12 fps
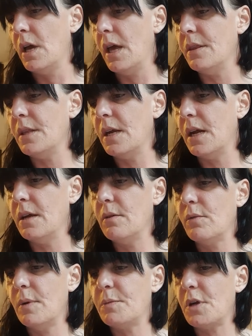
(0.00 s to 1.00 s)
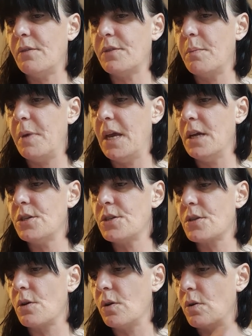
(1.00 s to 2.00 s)
and then I ripped off the page,
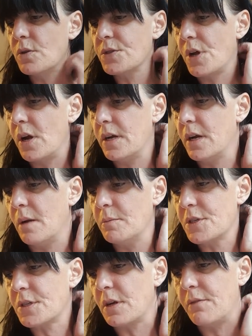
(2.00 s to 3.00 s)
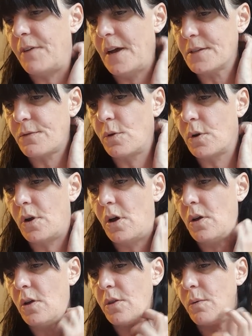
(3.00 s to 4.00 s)
so it goes on, and I'm just going to fast forward
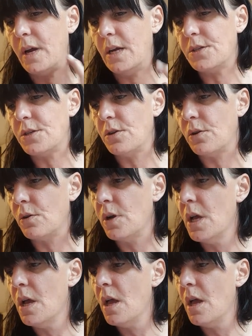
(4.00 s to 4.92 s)
all the way to